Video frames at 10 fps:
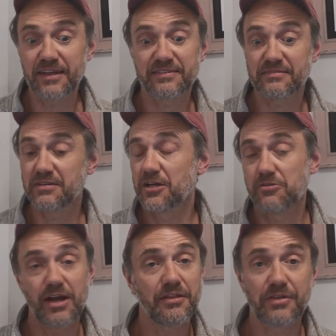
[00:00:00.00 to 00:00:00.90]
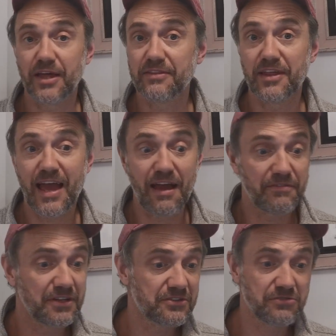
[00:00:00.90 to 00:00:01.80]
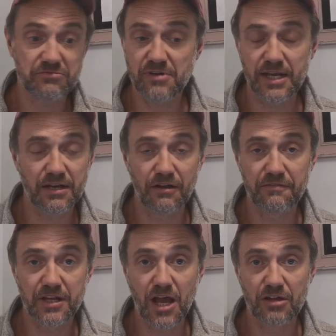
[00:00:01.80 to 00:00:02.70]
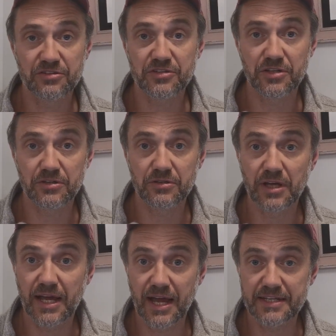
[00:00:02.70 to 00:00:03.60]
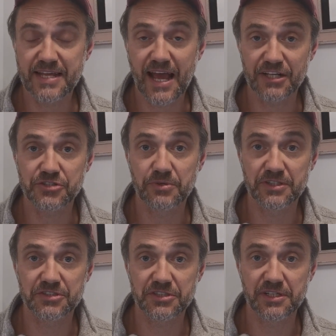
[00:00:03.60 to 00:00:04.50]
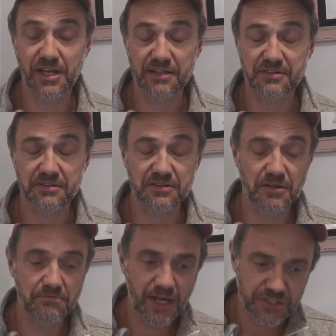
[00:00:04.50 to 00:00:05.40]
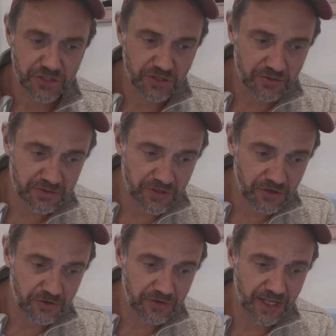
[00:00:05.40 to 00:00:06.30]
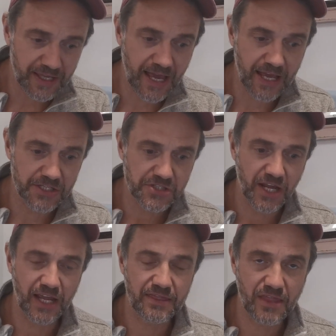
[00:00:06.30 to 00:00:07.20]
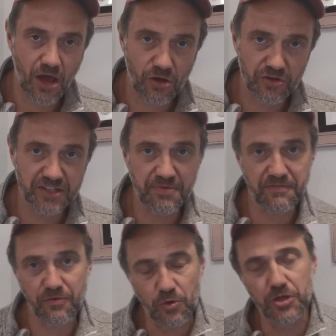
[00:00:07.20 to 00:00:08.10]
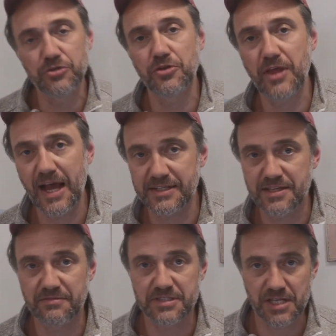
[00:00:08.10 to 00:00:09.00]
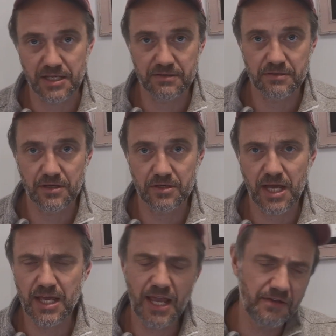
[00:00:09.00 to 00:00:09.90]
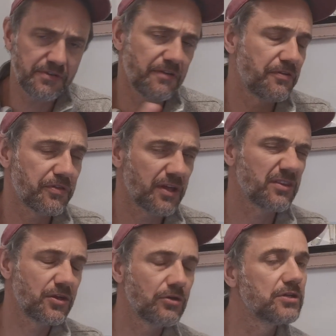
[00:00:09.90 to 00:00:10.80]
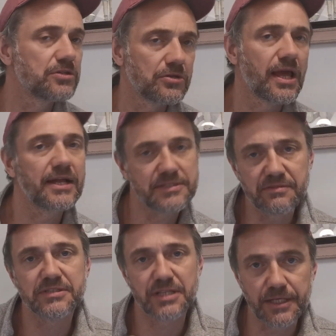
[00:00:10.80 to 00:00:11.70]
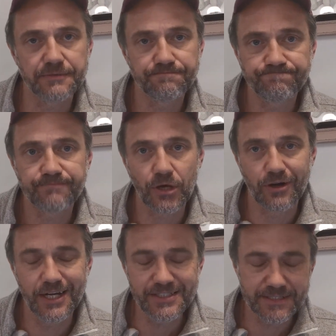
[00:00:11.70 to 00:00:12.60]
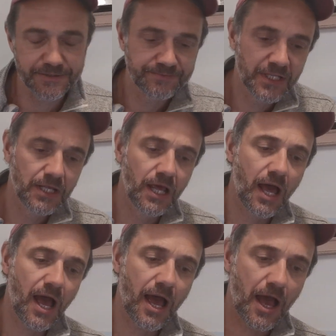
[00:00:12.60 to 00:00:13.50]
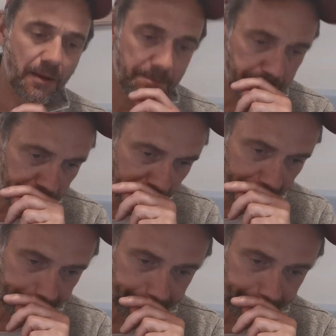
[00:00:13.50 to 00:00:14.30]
that's a great thing that have these great little videos to uh, attach to each lesson. So make sure you engage in those before you do the activity okay? Even if you think that you can do the activity, all right? Um,